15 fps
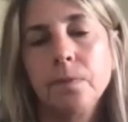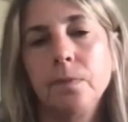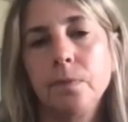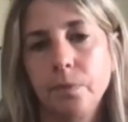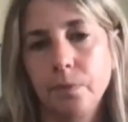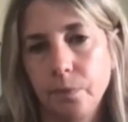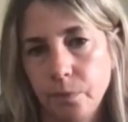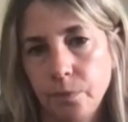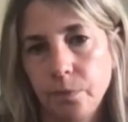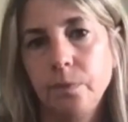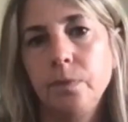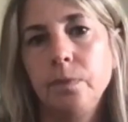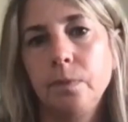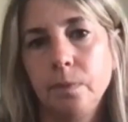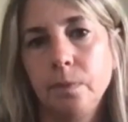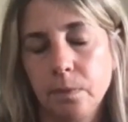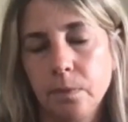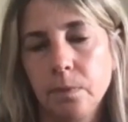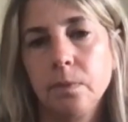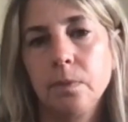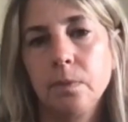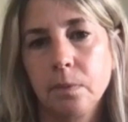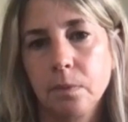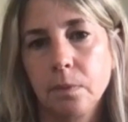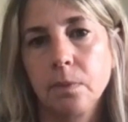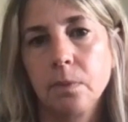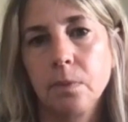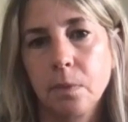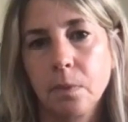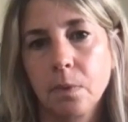to you know lockdown,
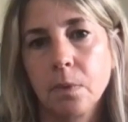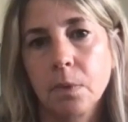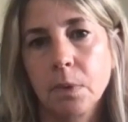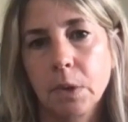living in